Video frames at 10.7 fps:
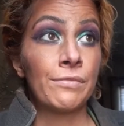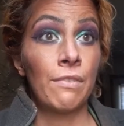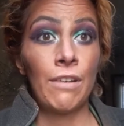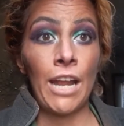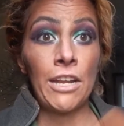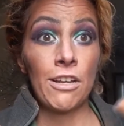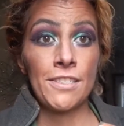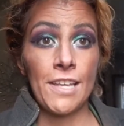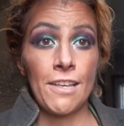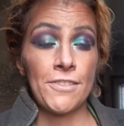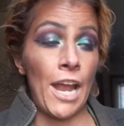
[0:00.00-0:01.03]
when I do
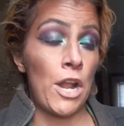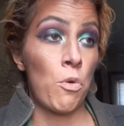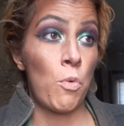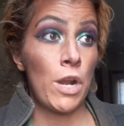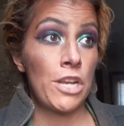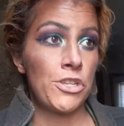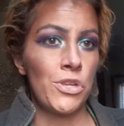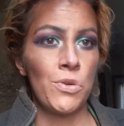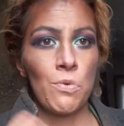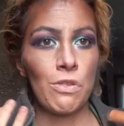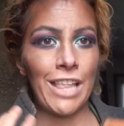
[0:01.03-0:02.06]
concealers, I don't want it
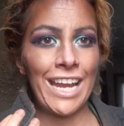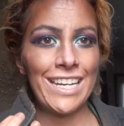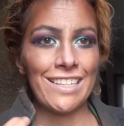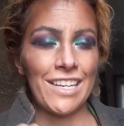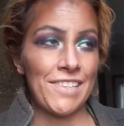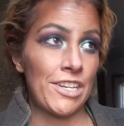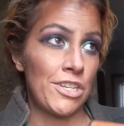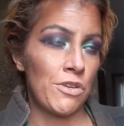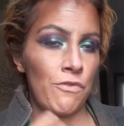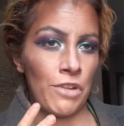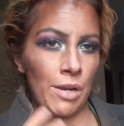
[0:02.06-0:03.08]
too light unless I
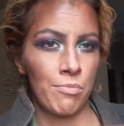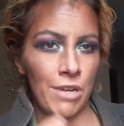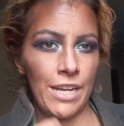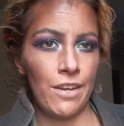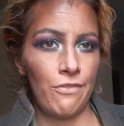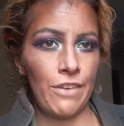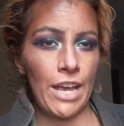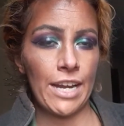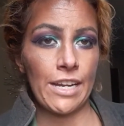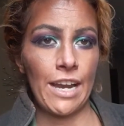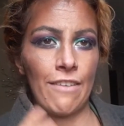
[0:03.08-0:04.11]
do for like a brightening effect.